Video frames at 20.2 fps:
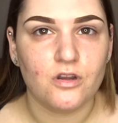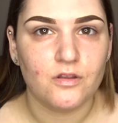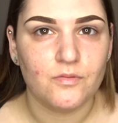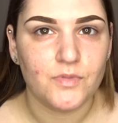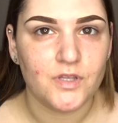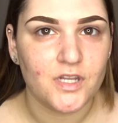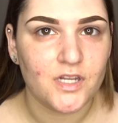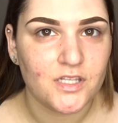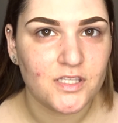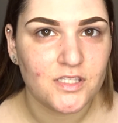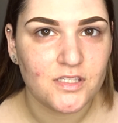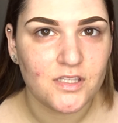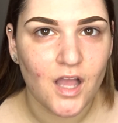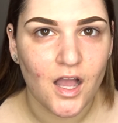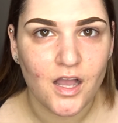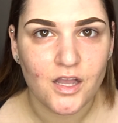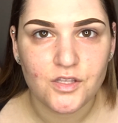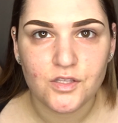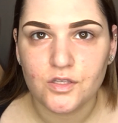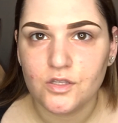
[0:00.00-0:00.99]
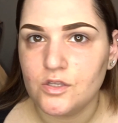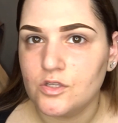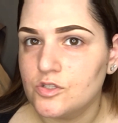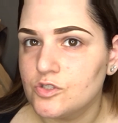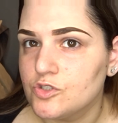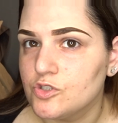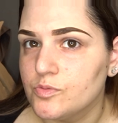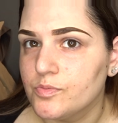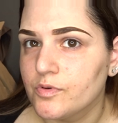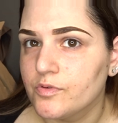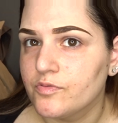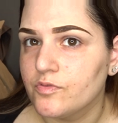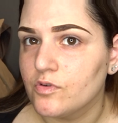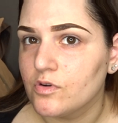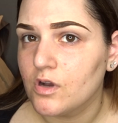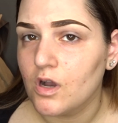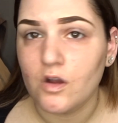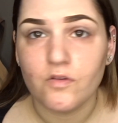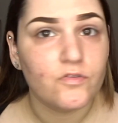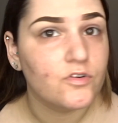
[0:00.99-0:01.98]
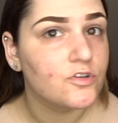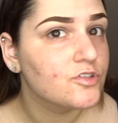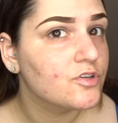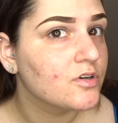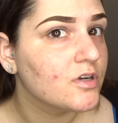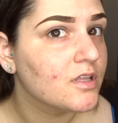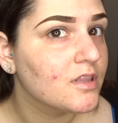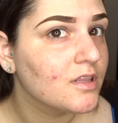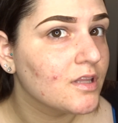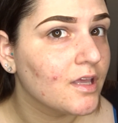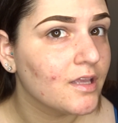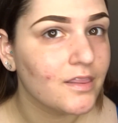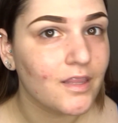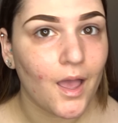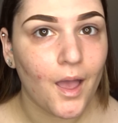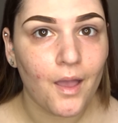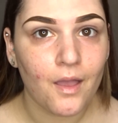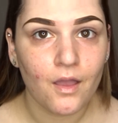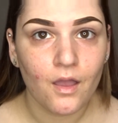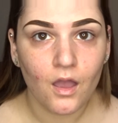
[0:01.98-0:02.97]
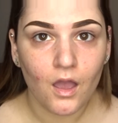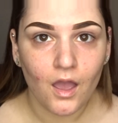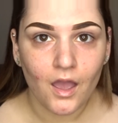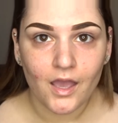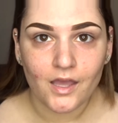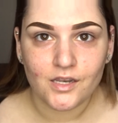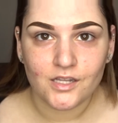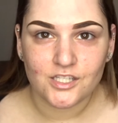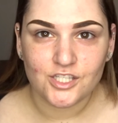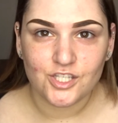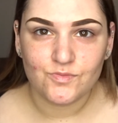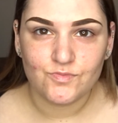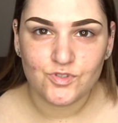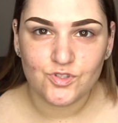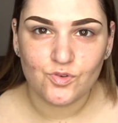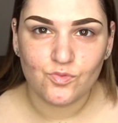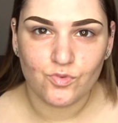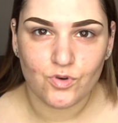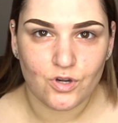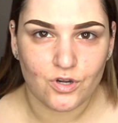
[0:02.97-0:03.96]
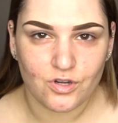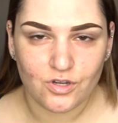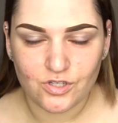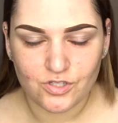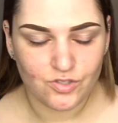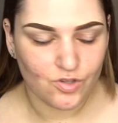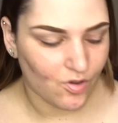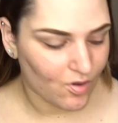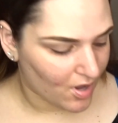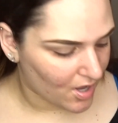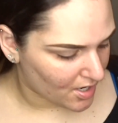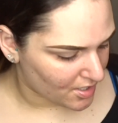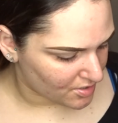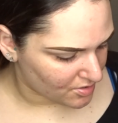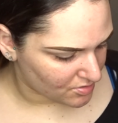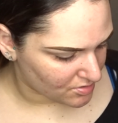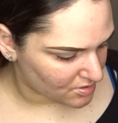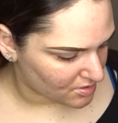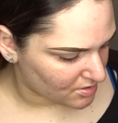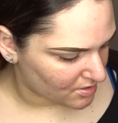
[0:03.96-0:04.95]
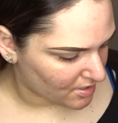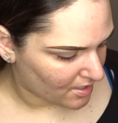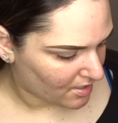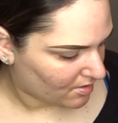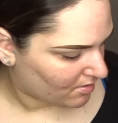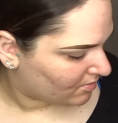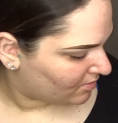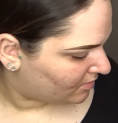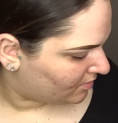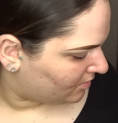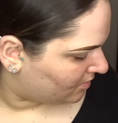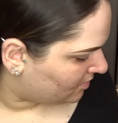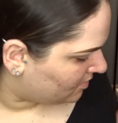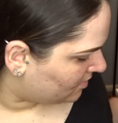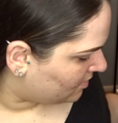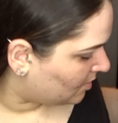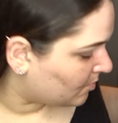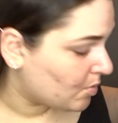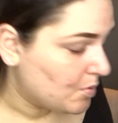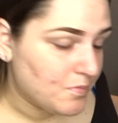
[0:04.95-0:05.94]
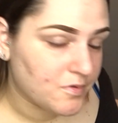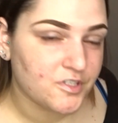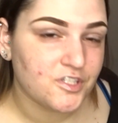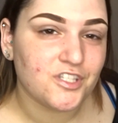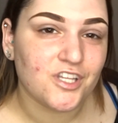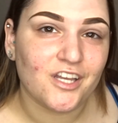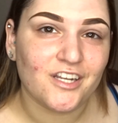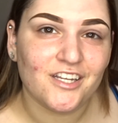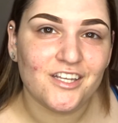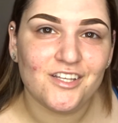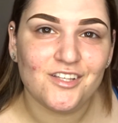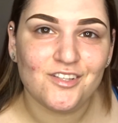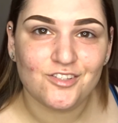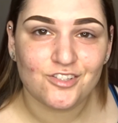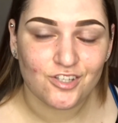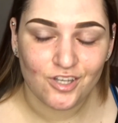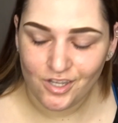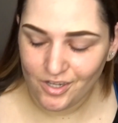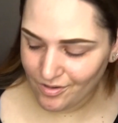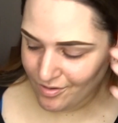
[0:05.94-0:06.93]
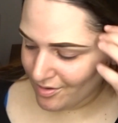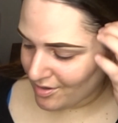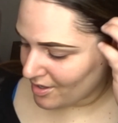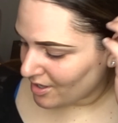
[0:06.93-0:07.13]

I mean, it's not super full coverage or anything like that, and it seems to work, so I use it now and I'm almost done it. So